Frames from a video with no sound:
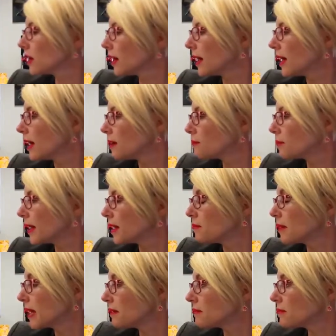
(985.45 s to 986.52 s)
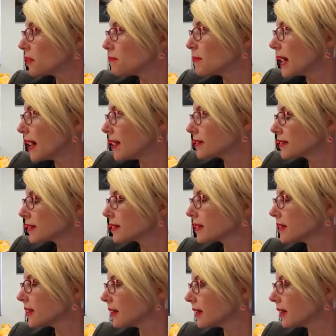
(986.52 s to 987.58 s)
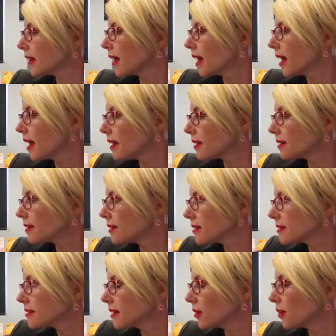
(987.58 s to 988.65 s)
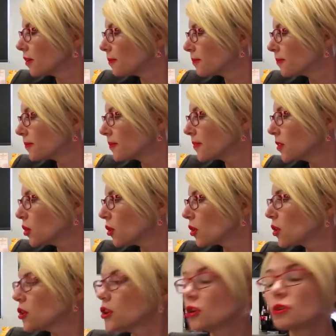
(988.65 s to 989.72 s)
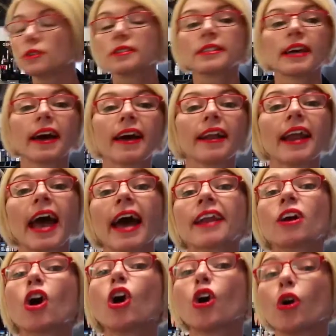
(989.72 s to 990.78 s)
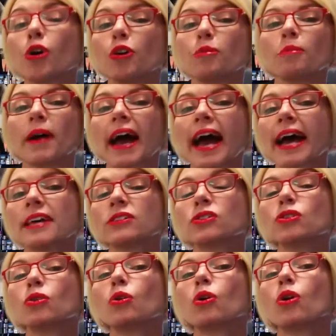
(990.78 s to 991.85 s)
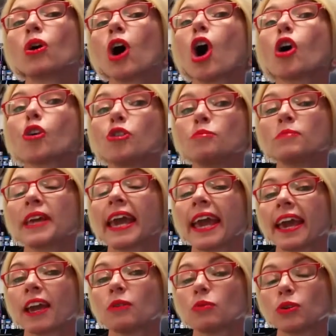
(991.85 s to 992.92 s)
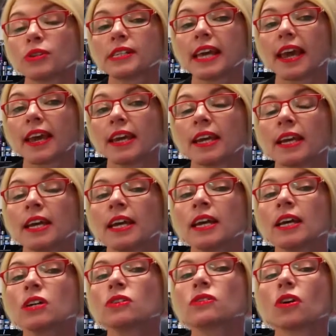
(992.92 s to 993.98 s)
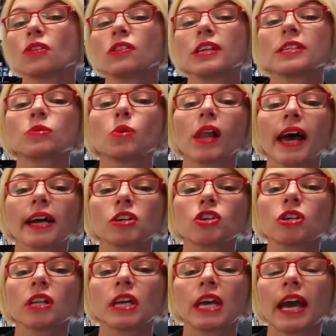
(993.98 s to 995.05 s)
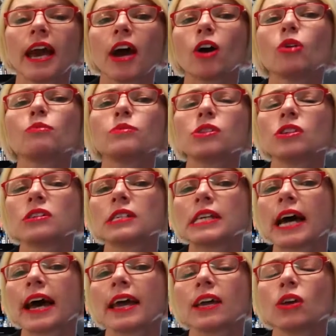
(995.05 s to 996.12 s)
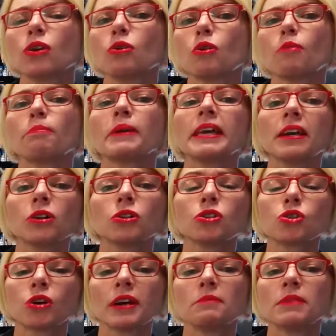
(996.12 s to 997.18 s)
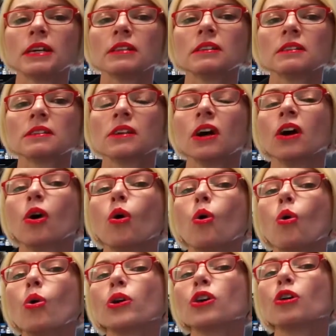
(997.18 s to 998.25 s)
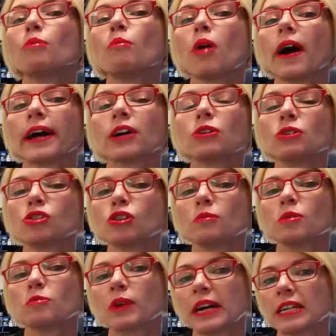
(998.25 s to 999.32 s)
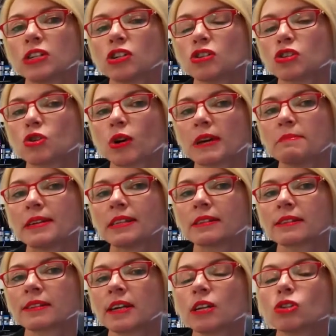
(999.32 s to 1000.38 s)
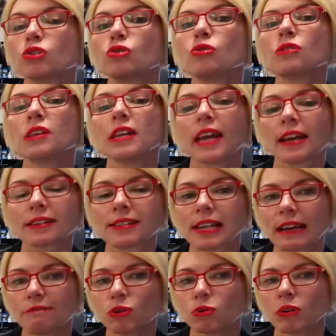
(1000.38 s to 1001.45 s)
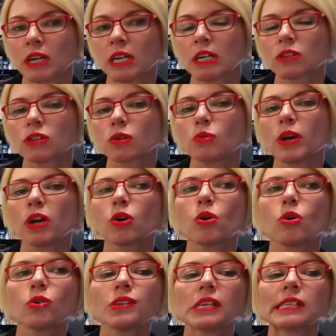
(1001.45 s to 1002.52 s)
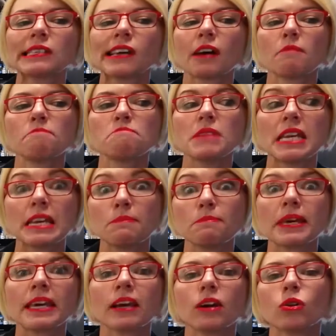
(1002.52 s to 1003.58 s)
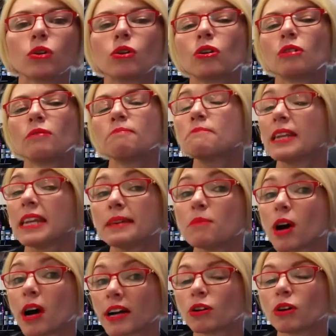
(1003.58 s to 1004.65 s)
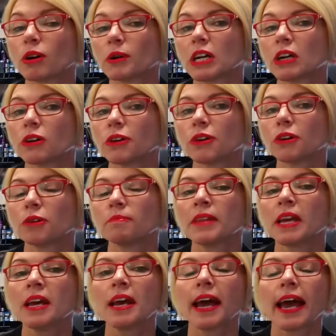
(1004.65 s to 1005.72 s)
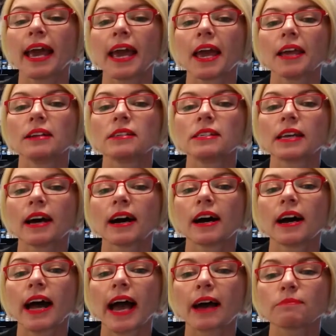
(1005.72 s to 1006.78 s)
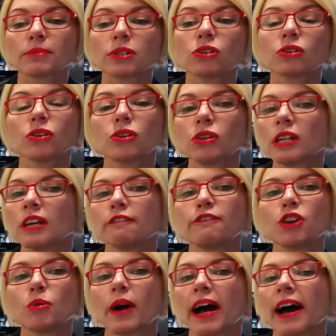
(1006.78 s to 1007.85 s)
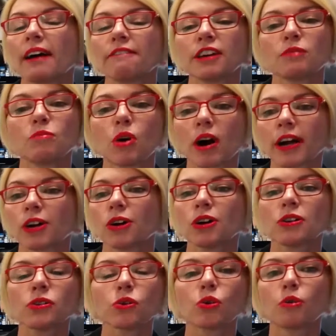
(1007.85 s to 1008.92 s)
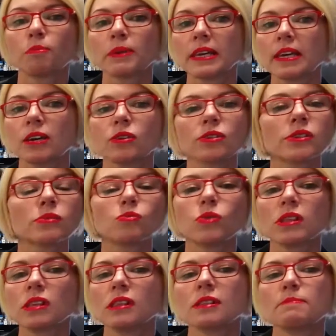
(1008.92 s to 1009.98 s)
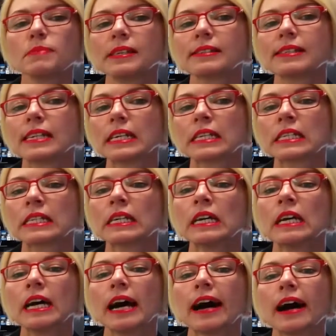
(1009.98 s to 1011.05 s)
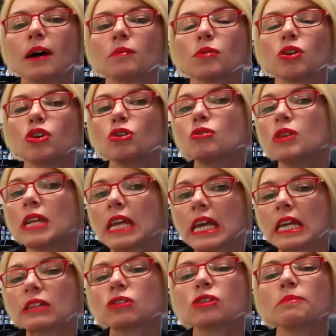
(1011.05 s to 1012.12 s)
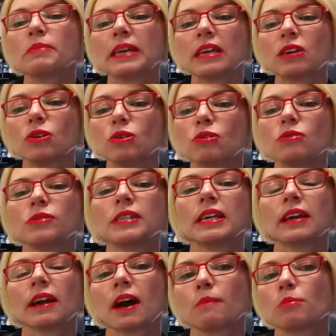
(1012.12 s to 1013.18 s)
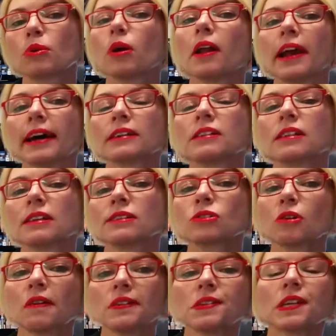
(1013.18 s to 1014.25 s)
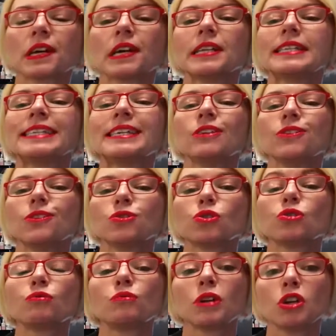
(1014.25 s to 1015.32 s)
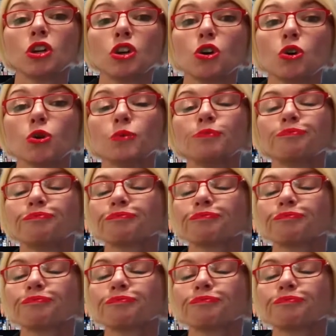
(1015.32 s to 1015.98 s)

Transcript: the mask and the serum, you can use that at home as your home care routine. So this will actually help to take your peel treatments or your microdermabrasion treatments to the next level. So we call this our mini peel or mini micro at home. And absolutely, if you are having micros or peels within the business, you need to be using a product that's going to continue to renew